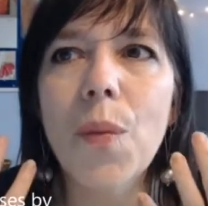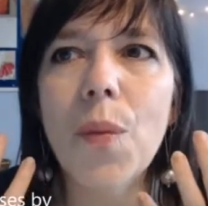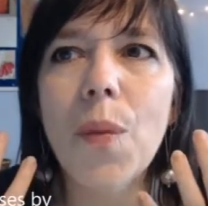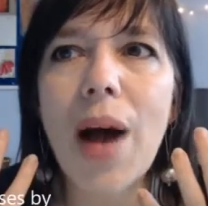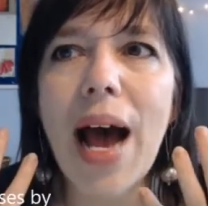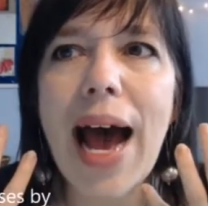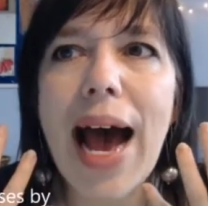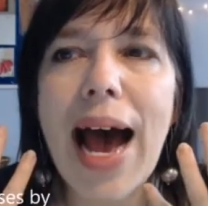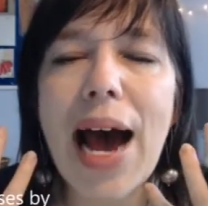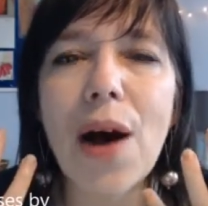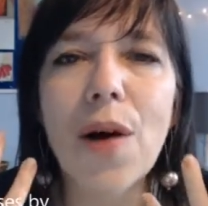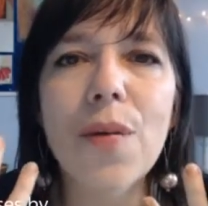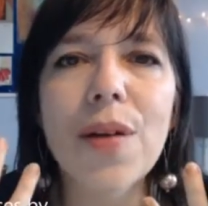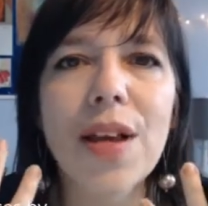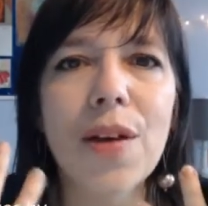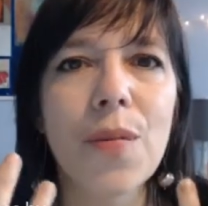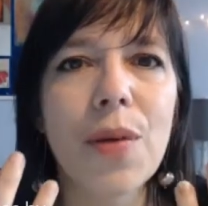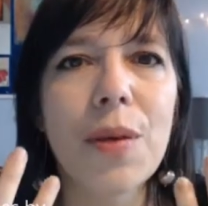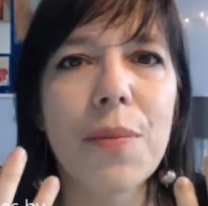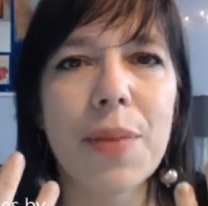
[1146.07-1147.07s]
how
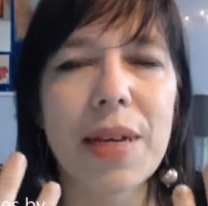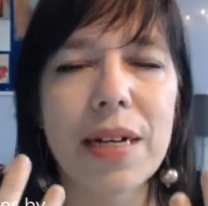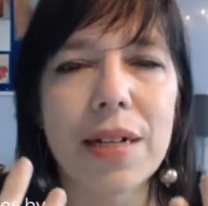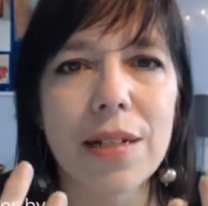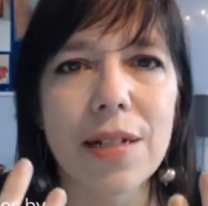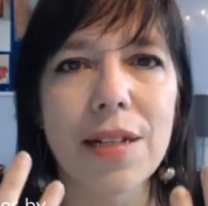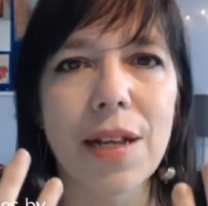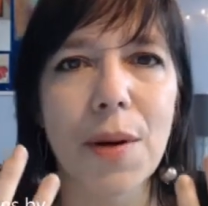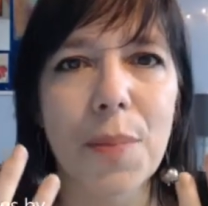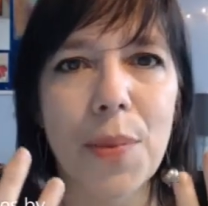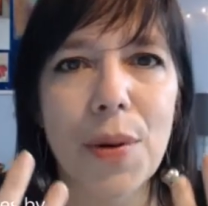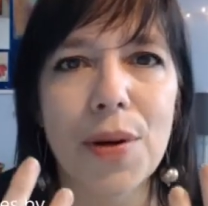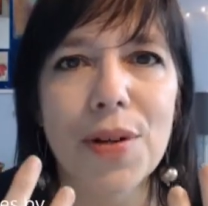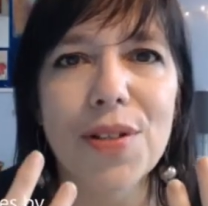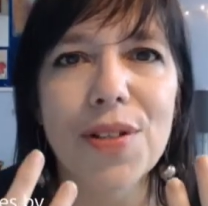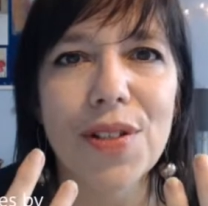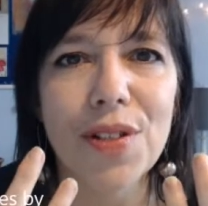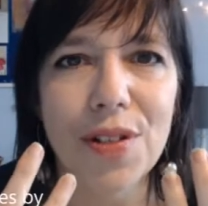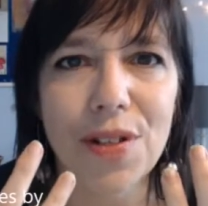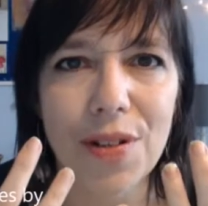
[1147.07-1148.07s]
can we build a
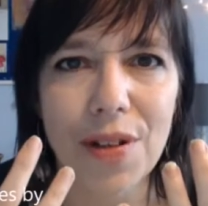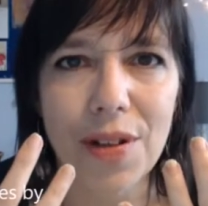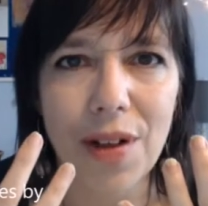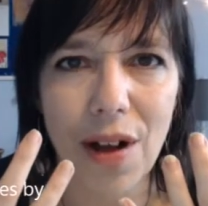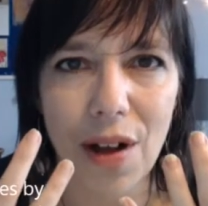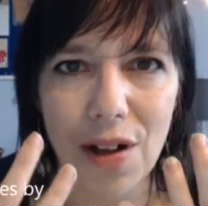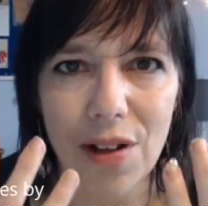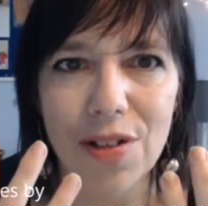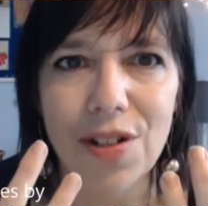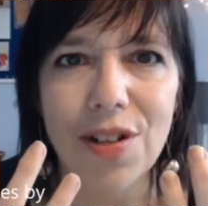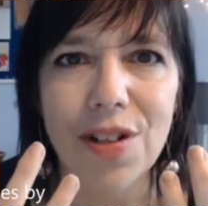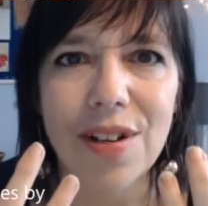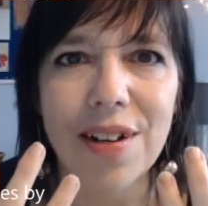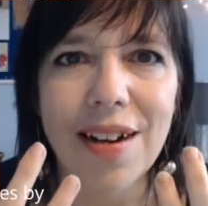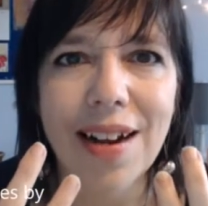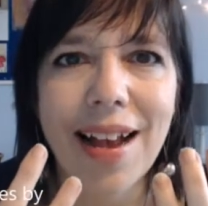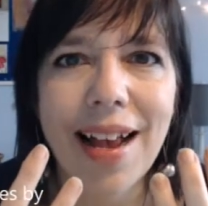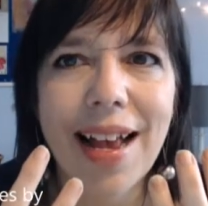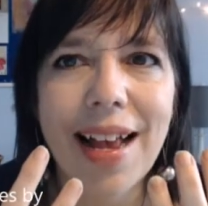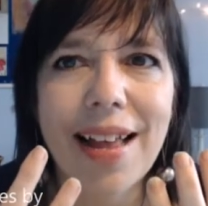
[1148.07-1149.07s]
personal altar
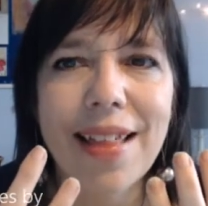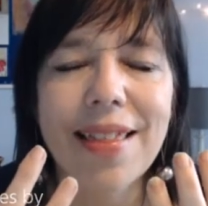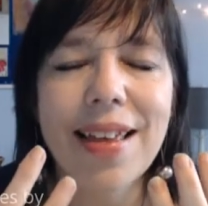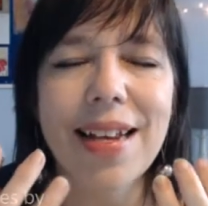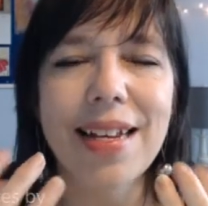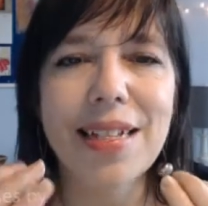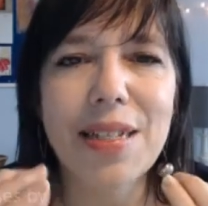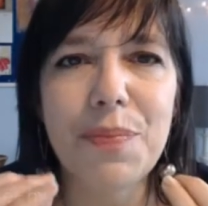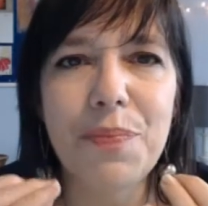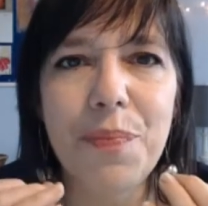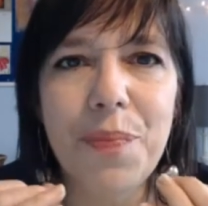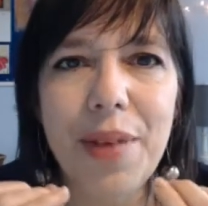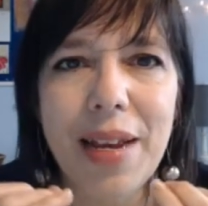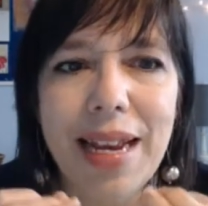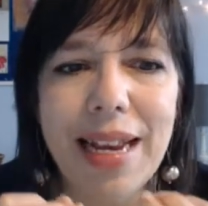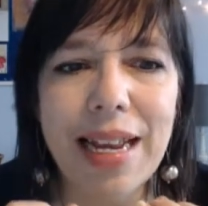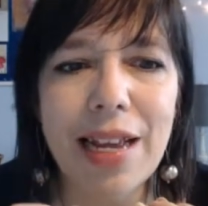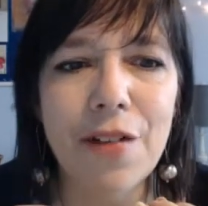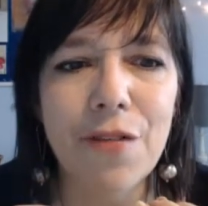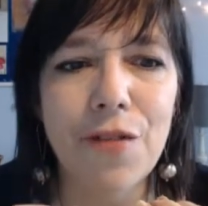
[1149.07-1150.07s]
that is
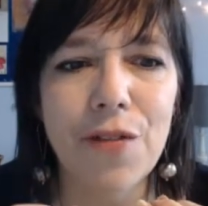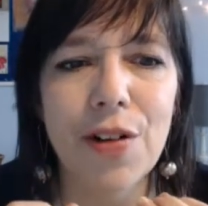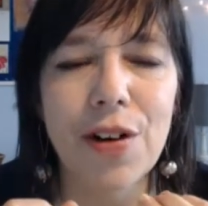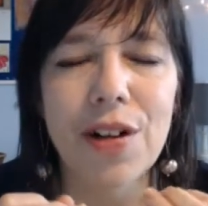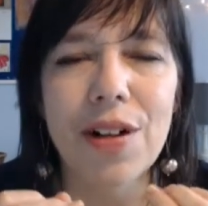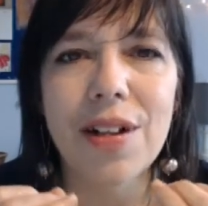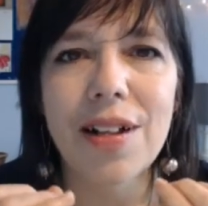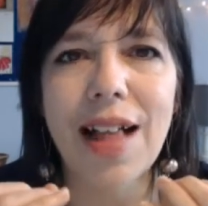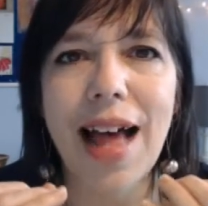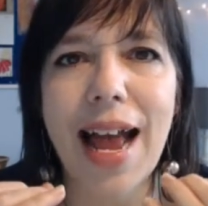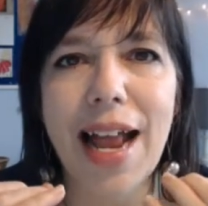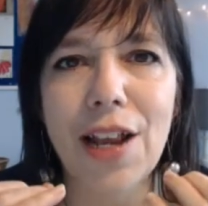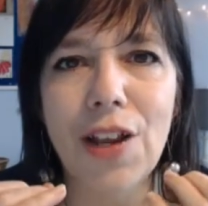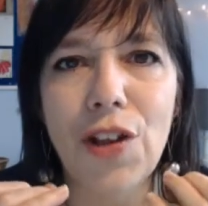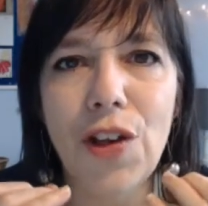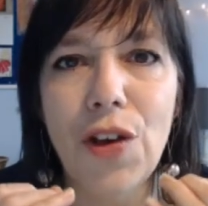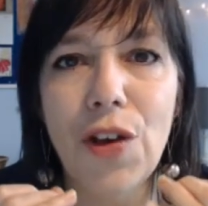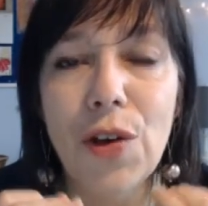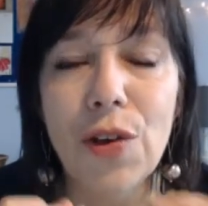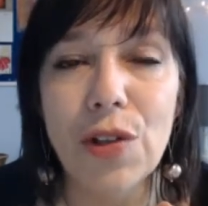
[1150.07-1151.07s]
meaningful and
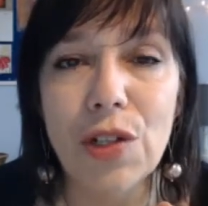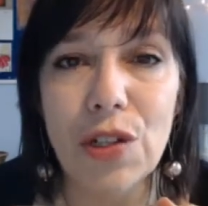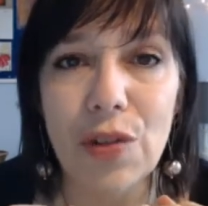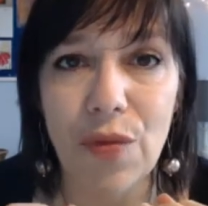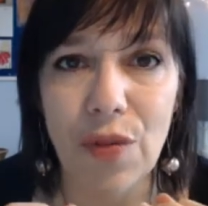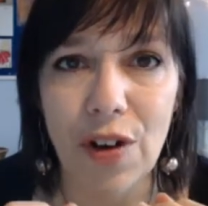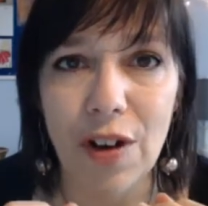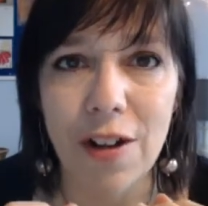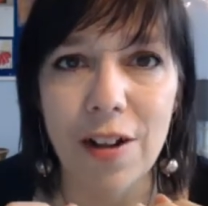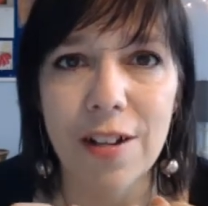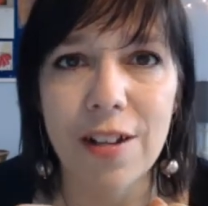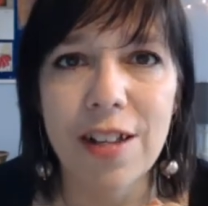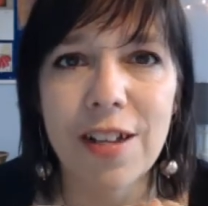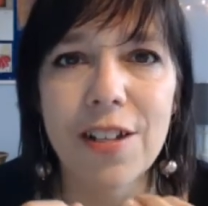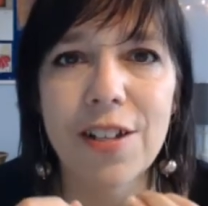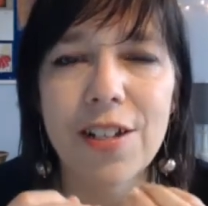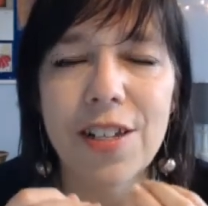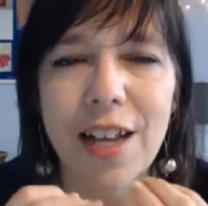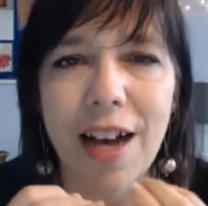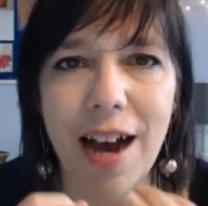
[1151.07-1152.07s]
useful
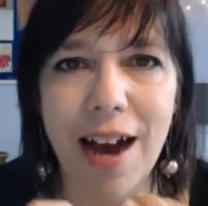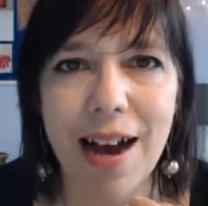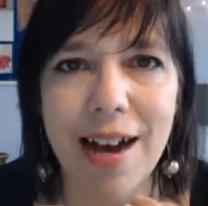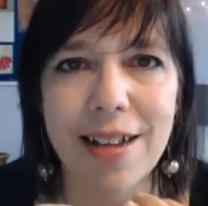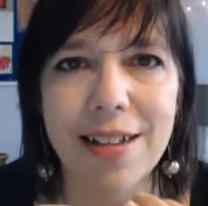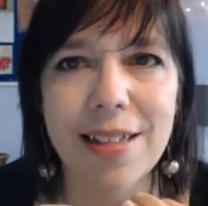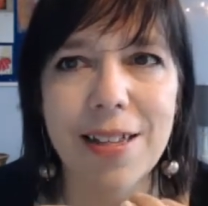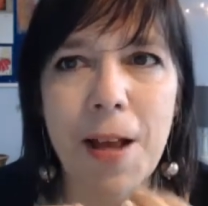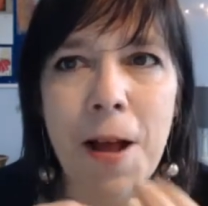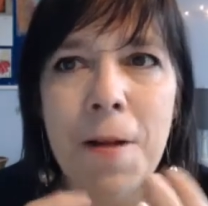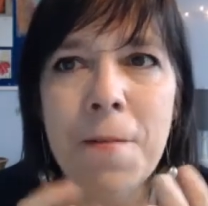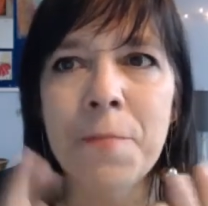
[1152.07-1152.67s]
to us?